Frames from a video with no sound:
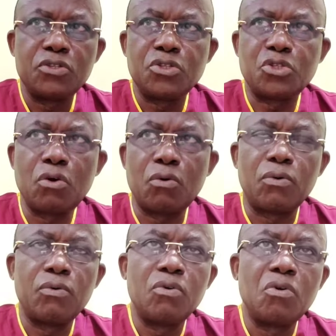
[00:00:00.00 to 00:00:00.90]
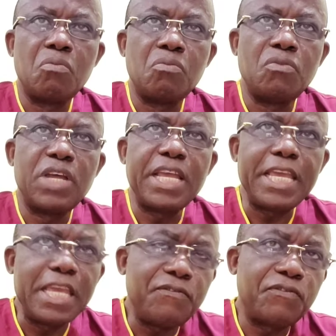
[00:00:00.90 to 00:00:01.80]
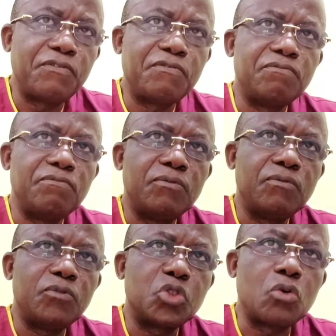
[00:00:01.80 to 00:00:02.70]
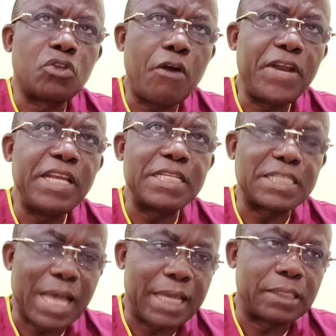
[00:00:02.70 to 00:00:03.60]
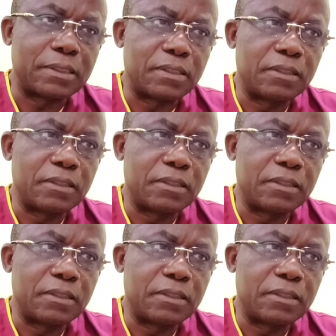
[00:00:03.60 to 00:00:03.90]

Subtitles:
So, during the cycle,